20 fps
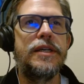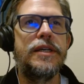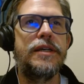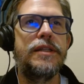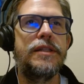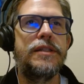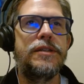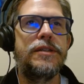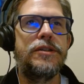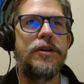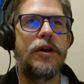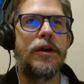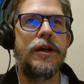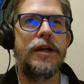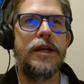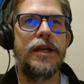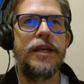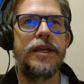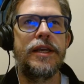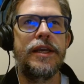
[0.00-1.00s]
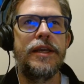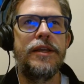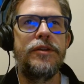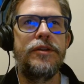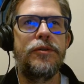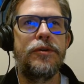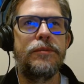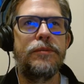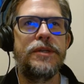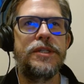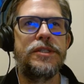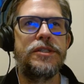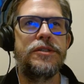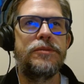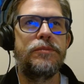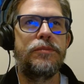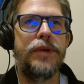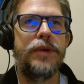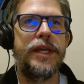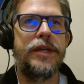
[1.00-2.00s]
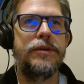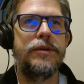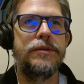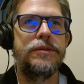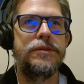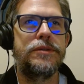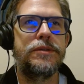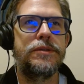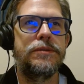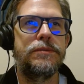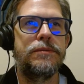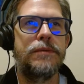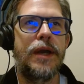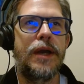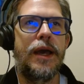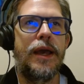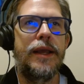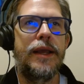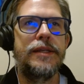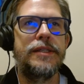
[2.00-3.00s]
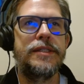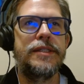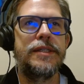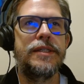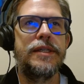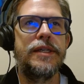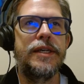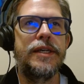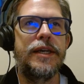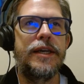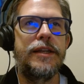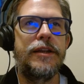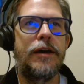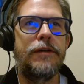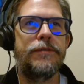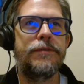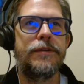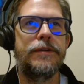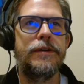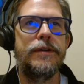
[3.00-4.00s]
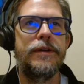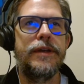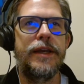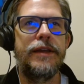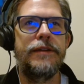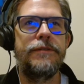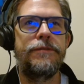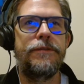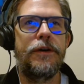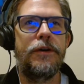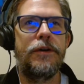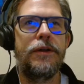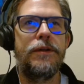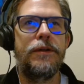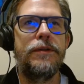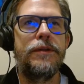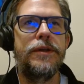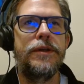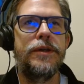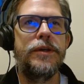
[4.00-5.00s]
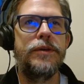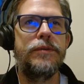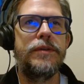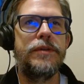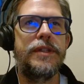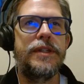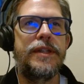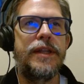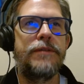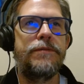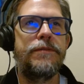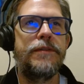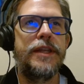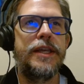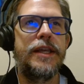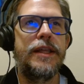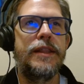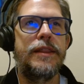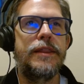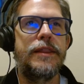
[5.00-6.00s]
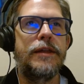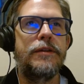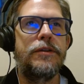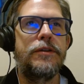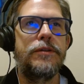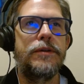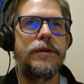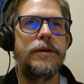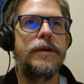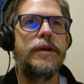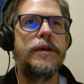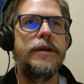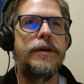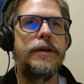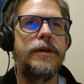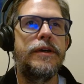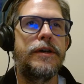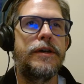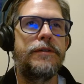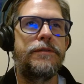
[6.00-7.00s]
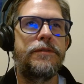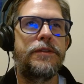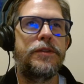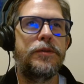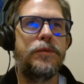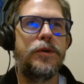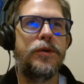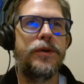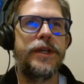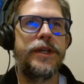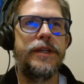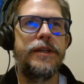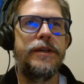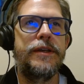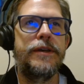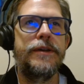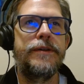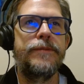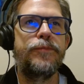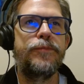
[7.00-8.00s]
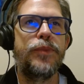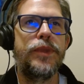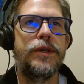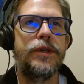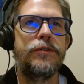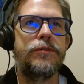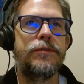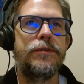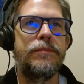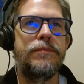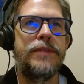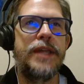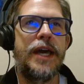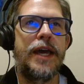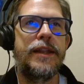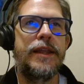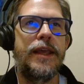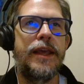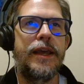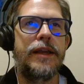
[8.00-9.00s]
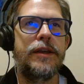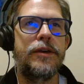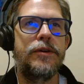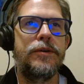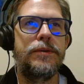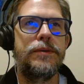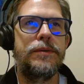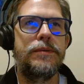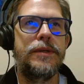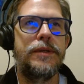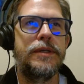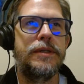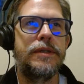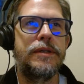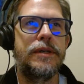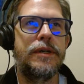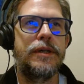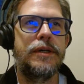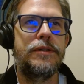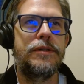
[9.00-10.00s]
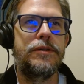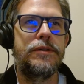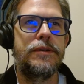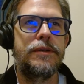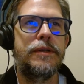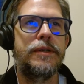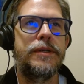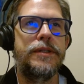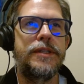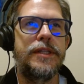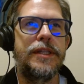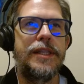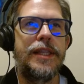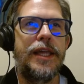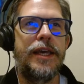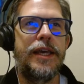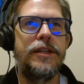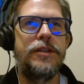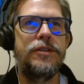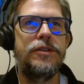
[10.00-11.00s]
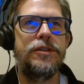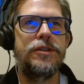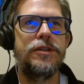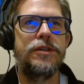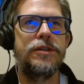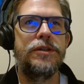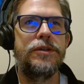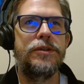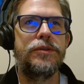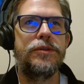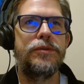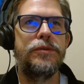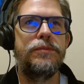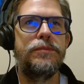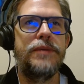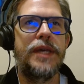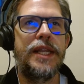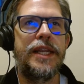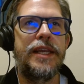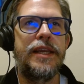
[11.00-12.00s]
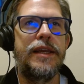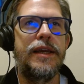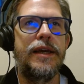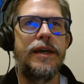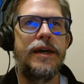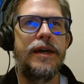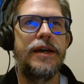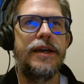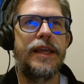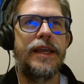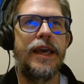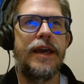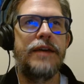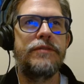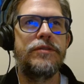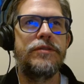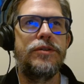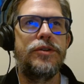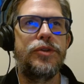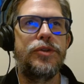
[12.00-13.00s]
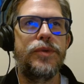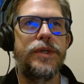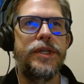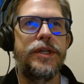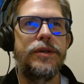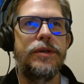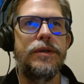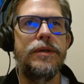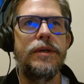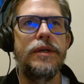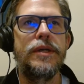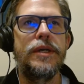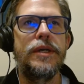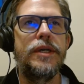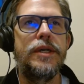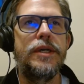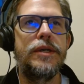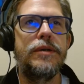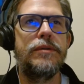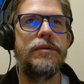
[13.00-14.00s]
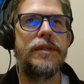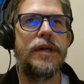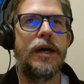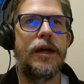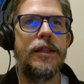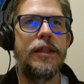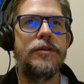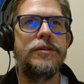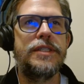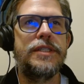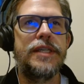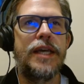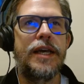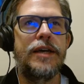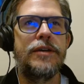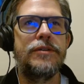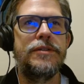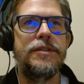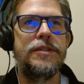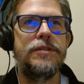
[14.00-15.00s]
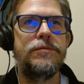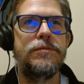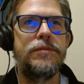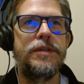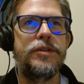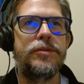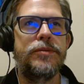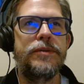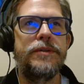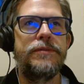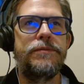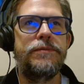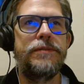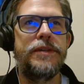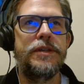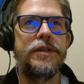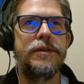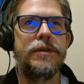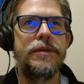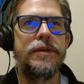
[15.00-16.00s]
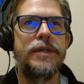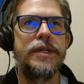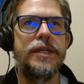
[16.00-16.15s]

the dark, enormous breakers rise, and hover and fall, with deafening thunder of thwarted from that echoed under the ledge through many a cavern drear, with hollow sounds of wintry fear,